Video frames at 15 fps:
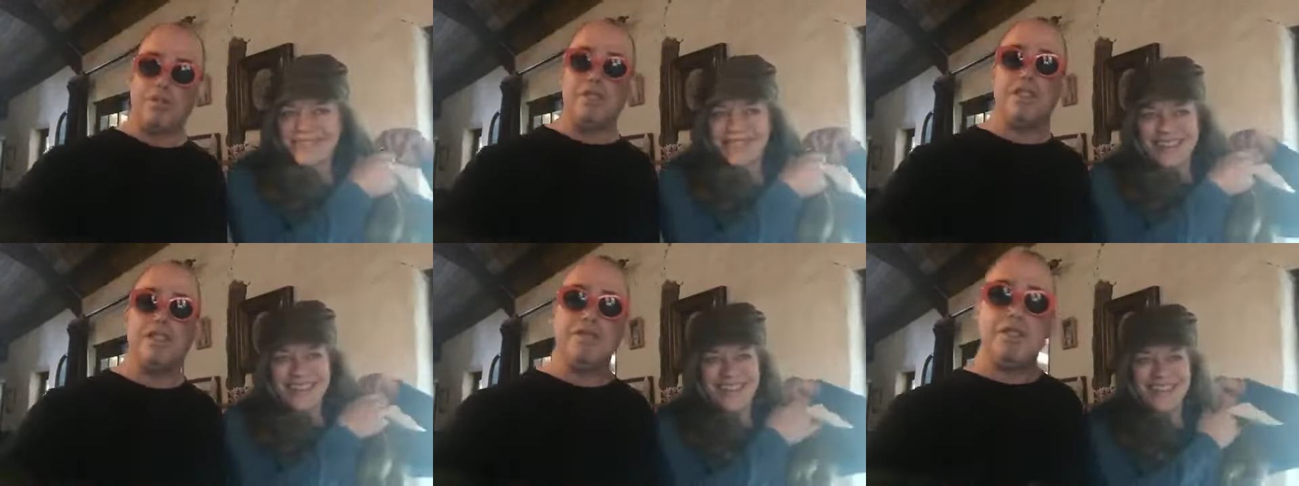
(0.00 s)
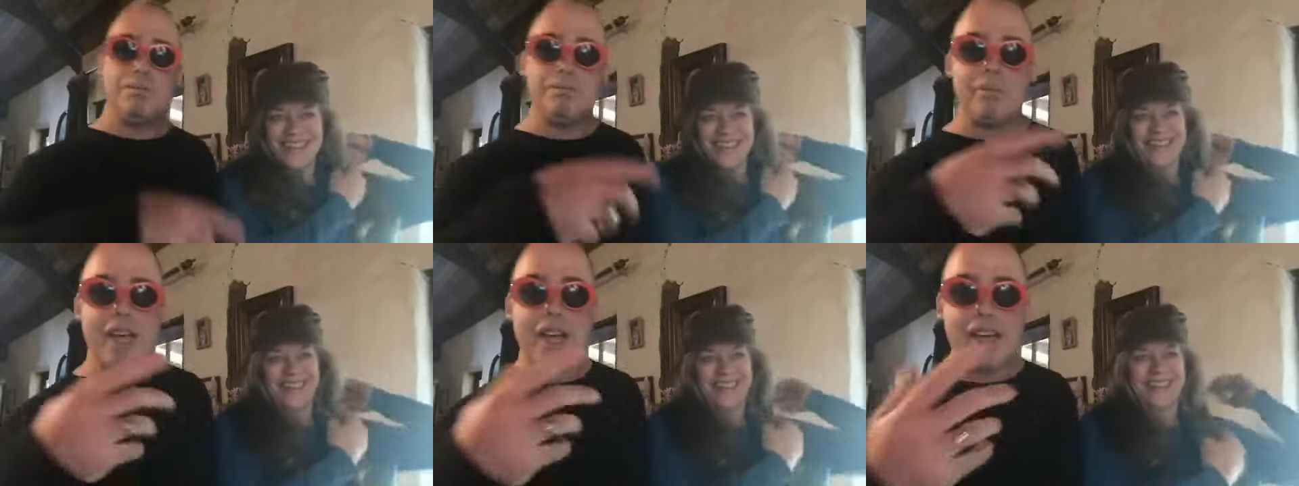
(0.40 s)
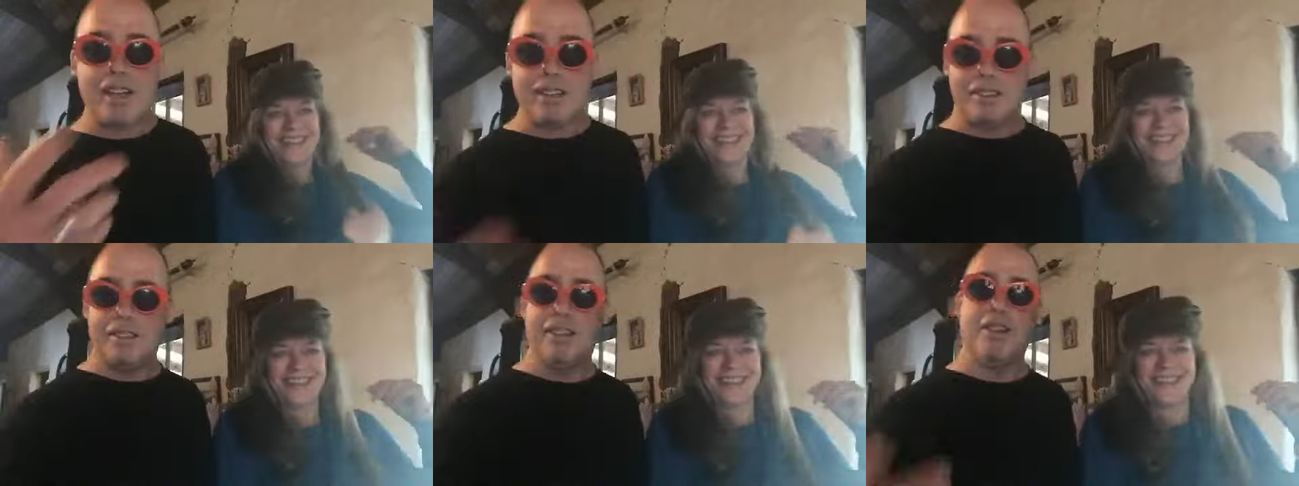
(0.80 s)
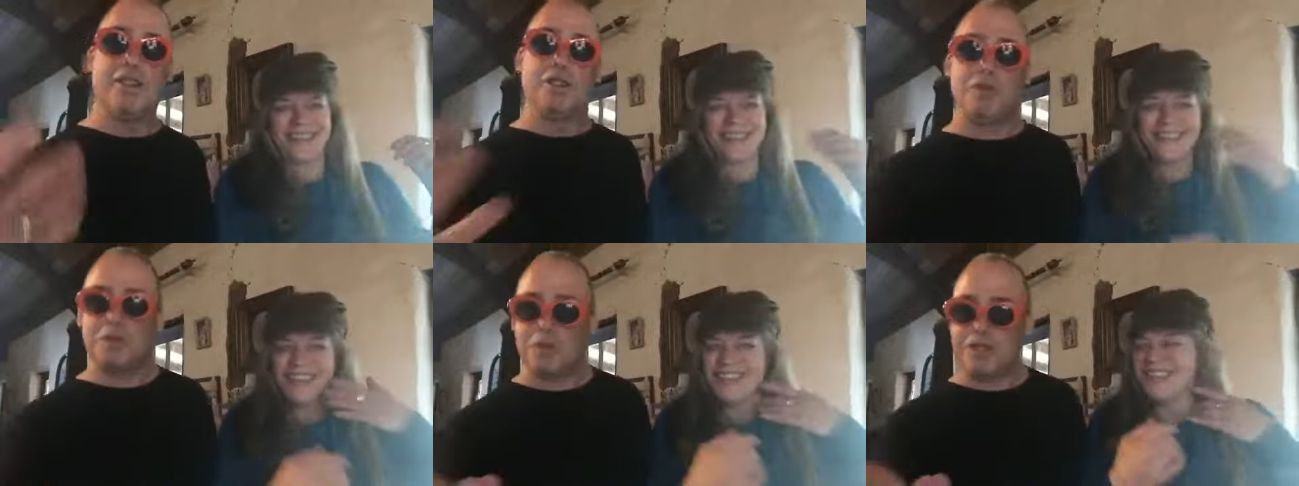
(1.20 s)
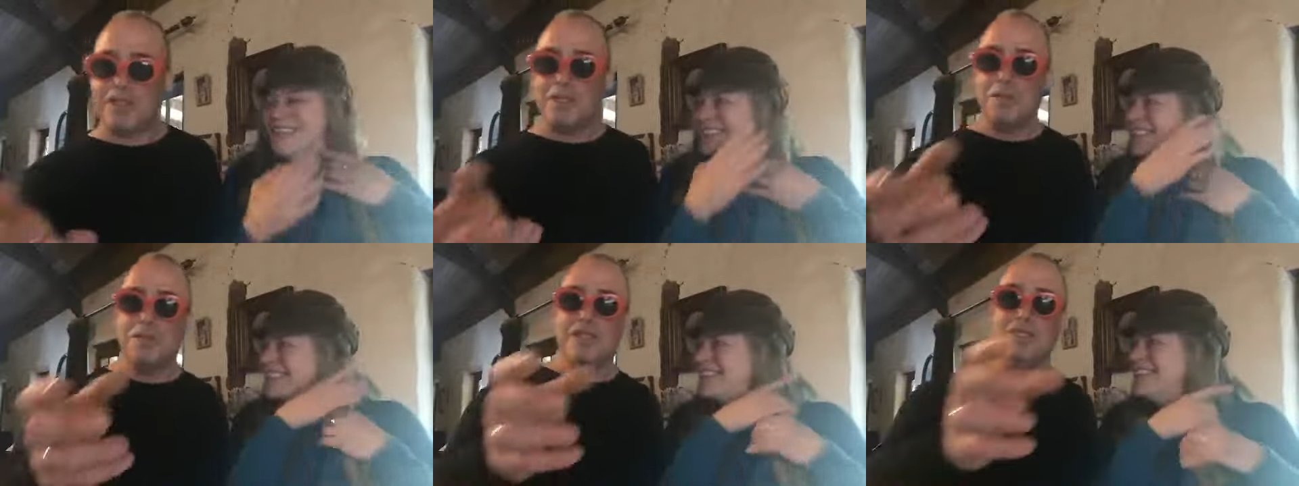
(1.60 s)
Speaker 1: lived a man who
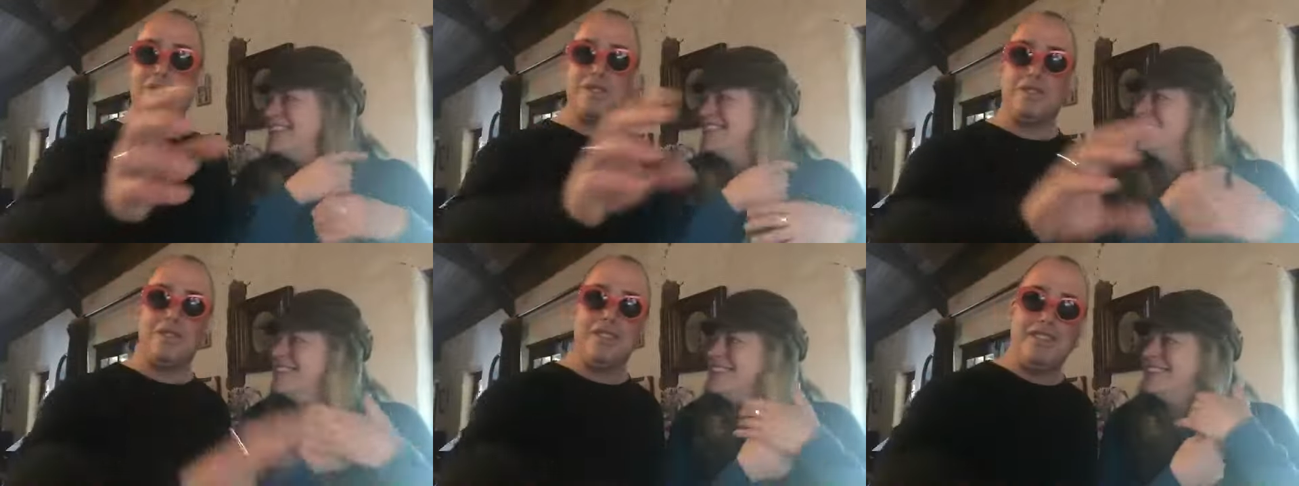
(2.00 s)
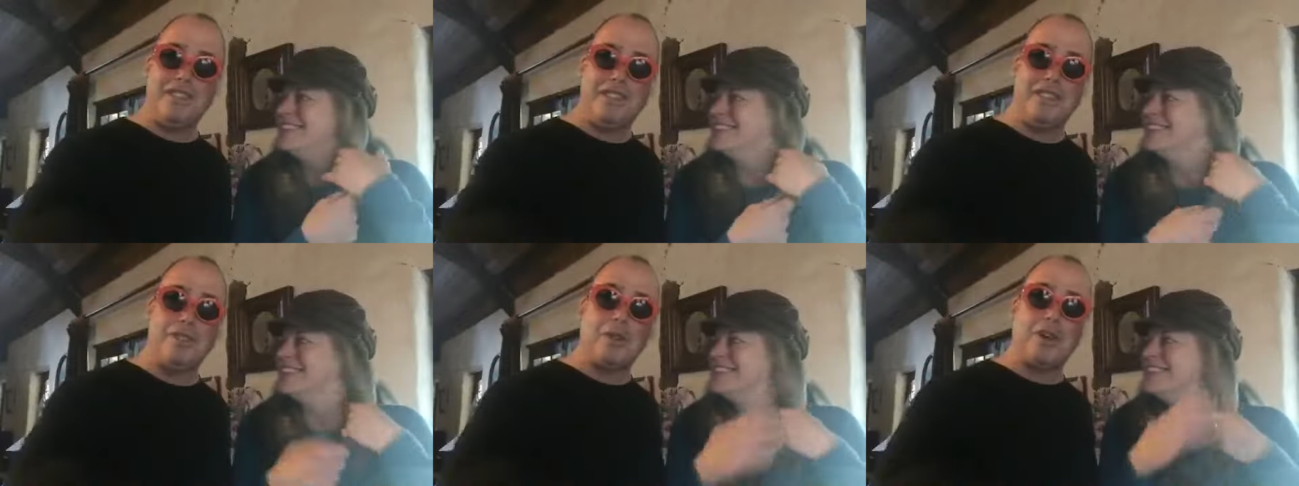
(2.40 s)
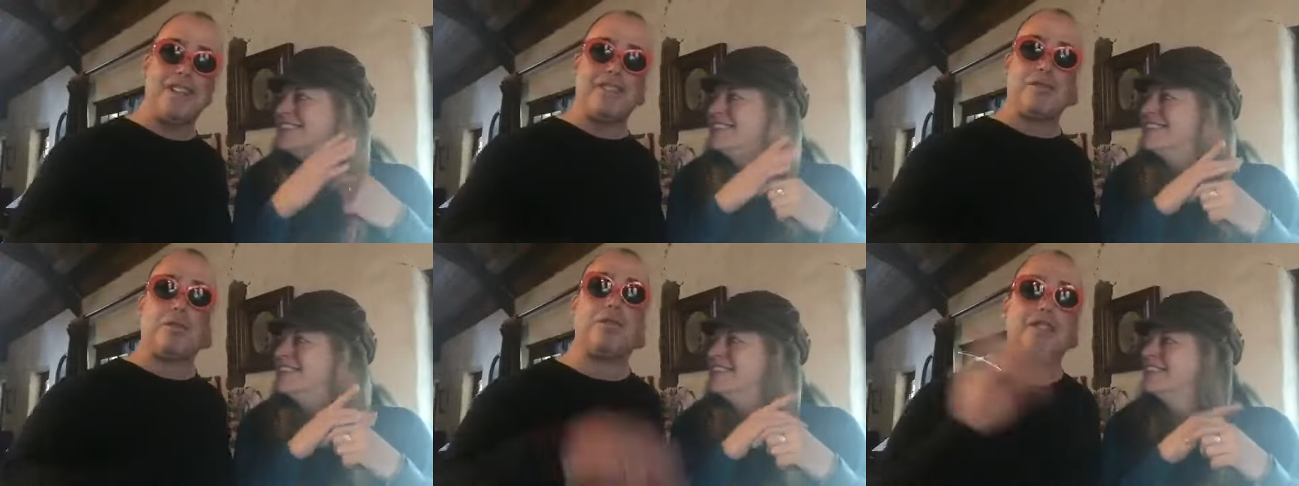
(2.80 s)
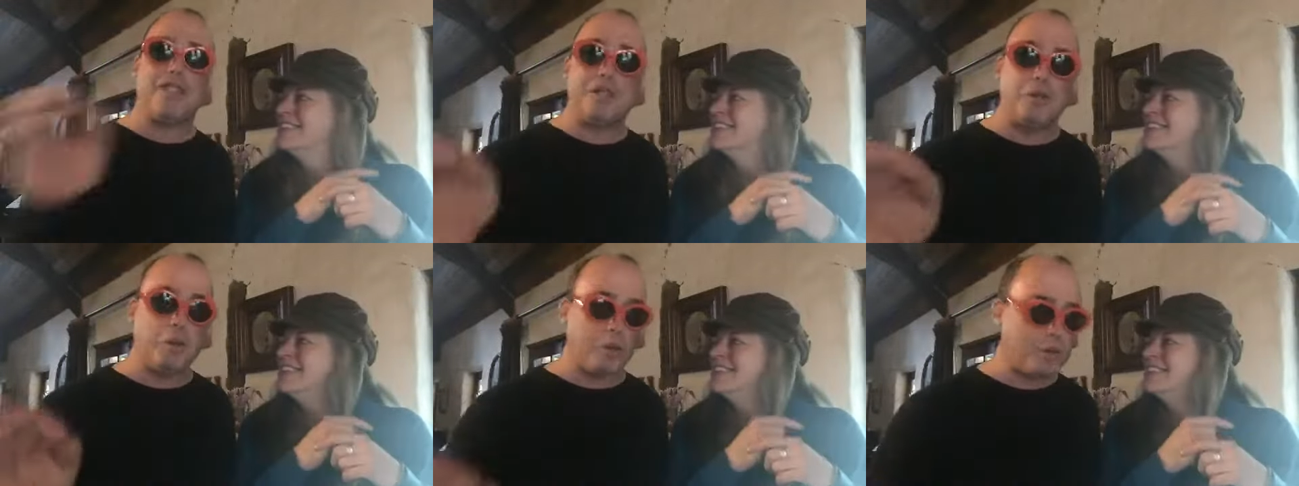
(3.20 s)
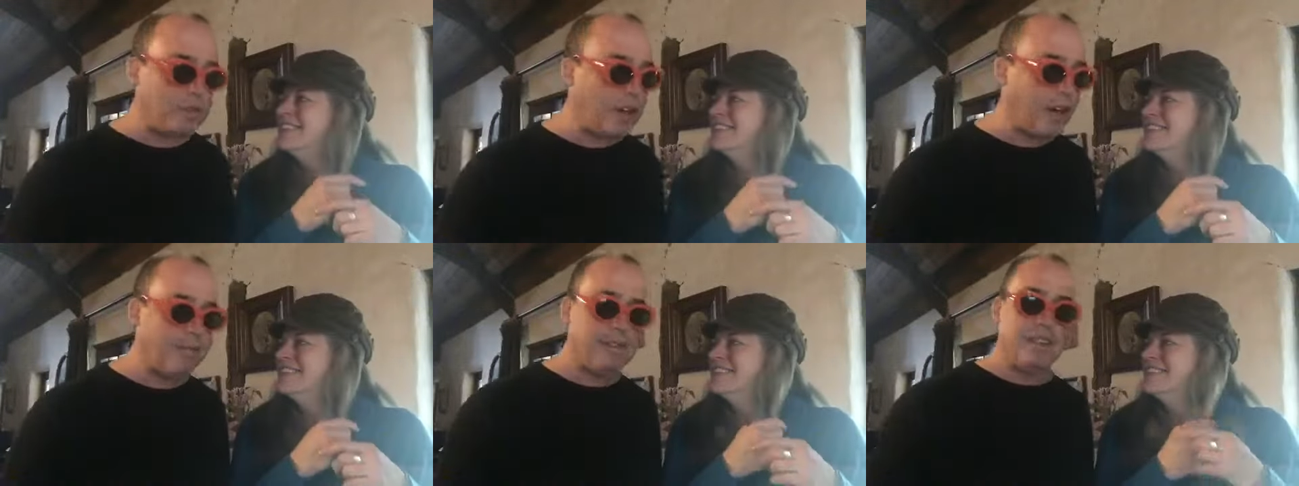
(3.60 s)
sailed the sea, right? Really cool
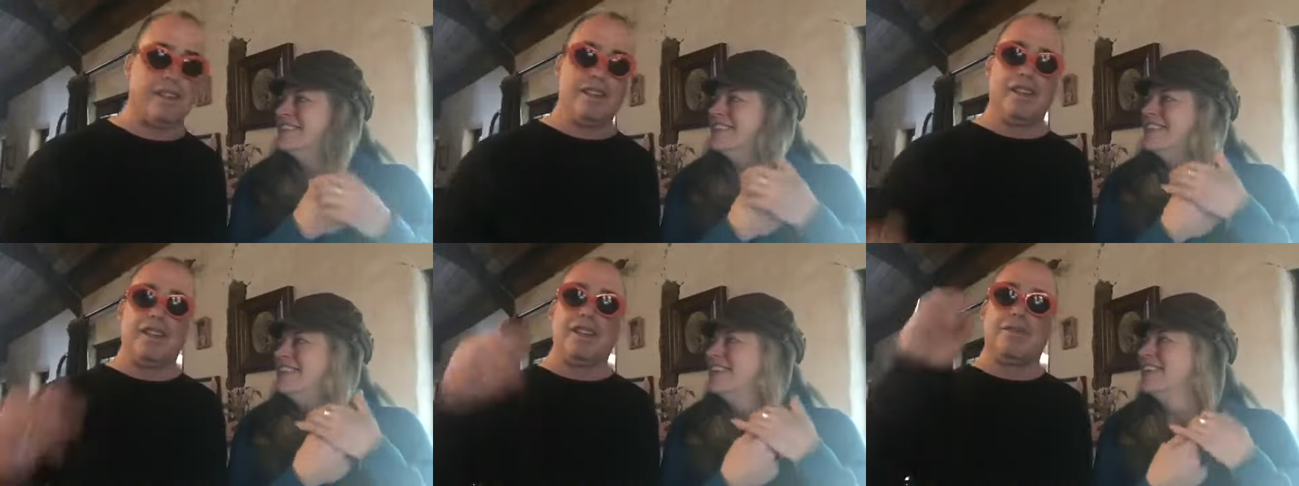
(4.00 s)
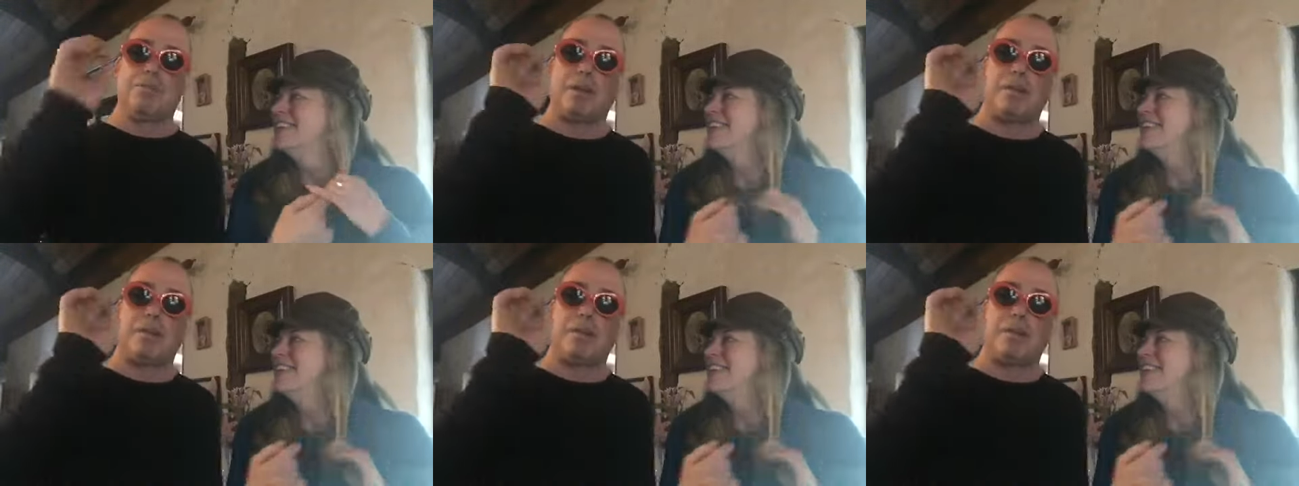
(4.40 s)
stuff. Yeah. But I